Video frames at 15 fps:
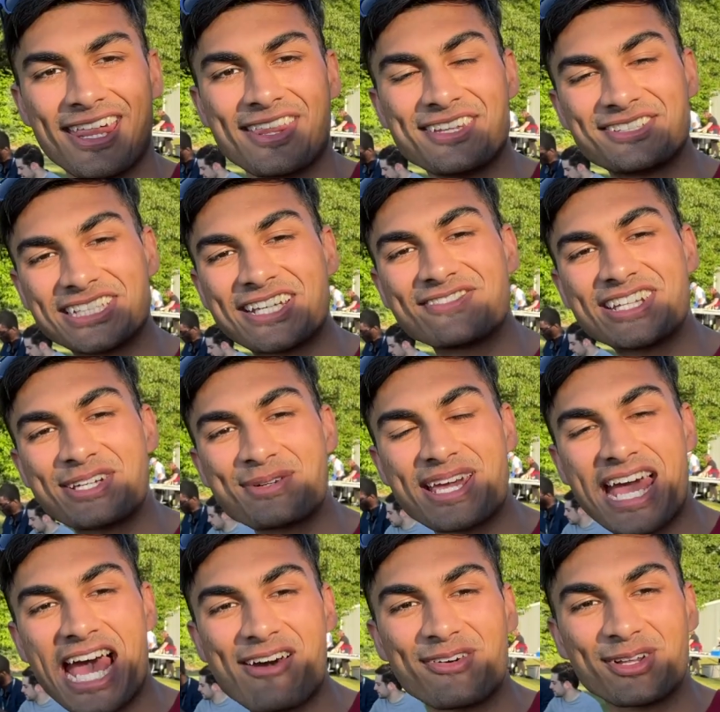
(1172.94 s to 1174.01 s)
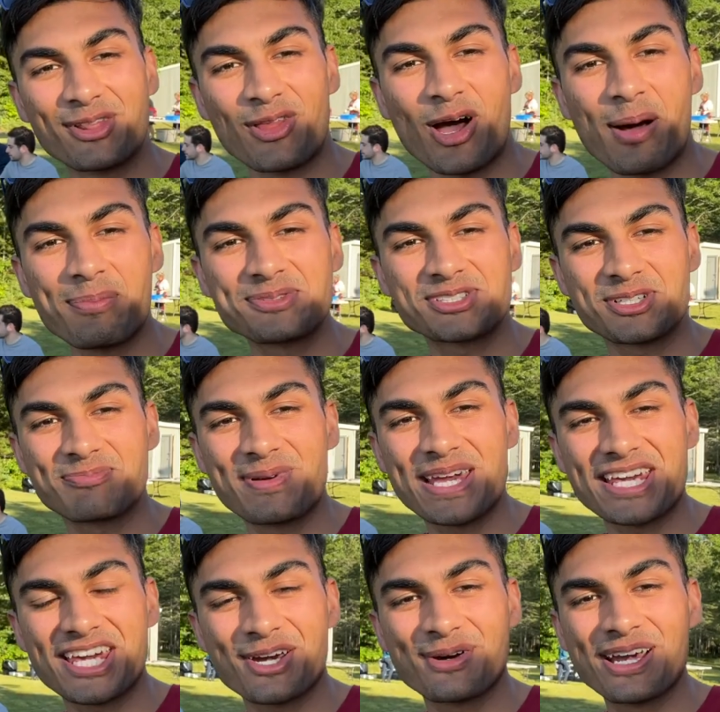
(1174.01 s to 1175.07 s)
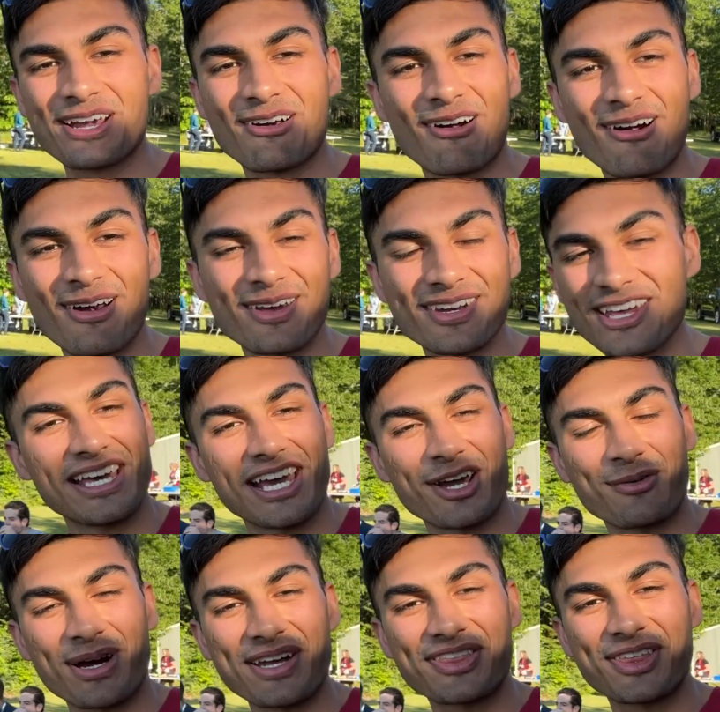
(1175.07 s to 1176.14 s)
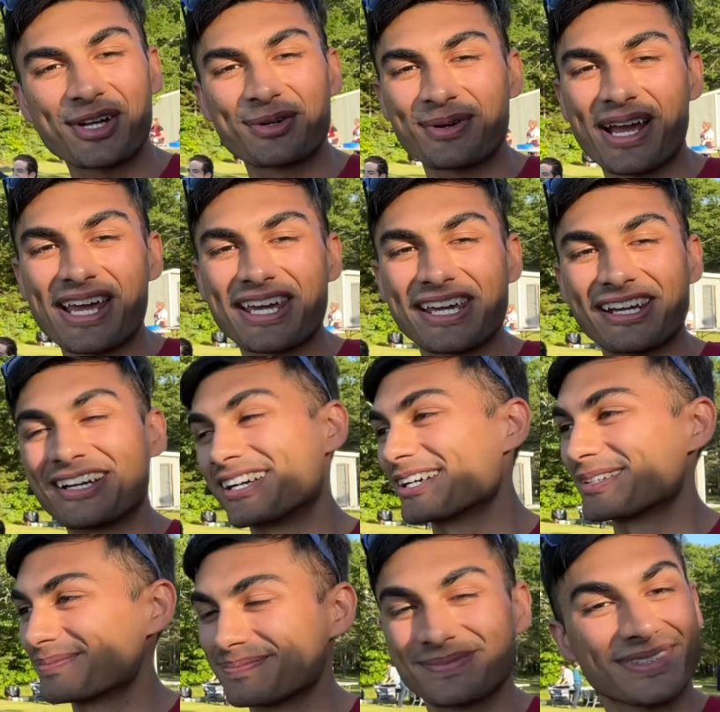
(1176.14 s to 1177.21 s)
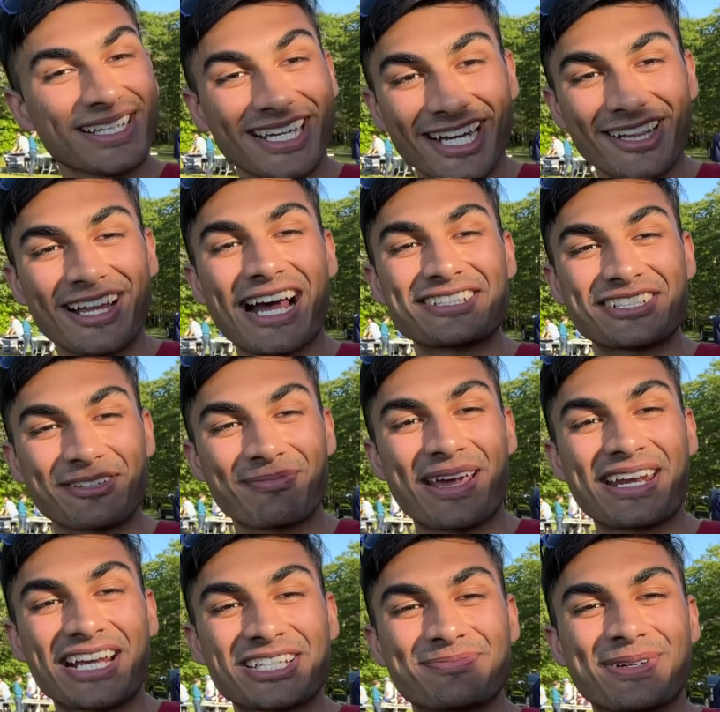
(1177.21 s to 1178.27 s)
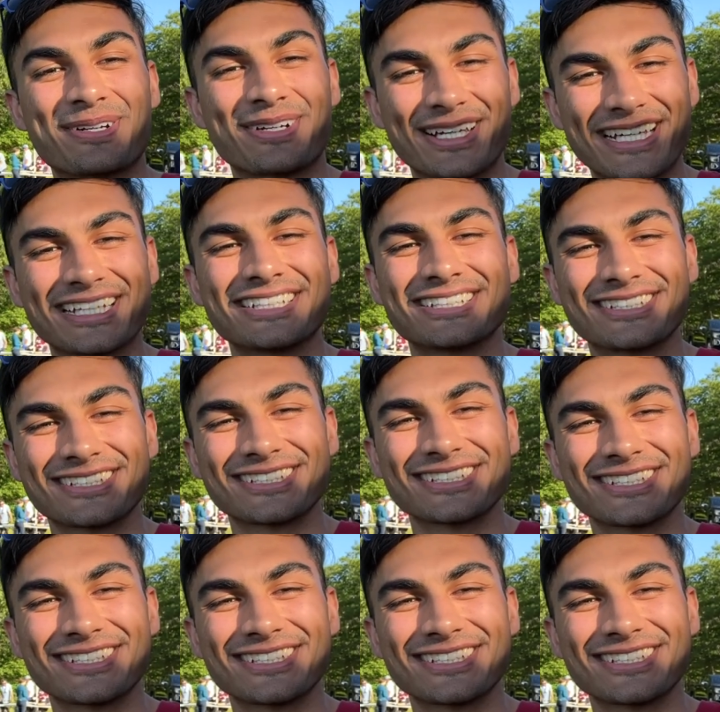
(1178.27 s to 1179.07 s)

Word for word: this evening we have a lobster bake going on. Quite the array here classic Maine experience.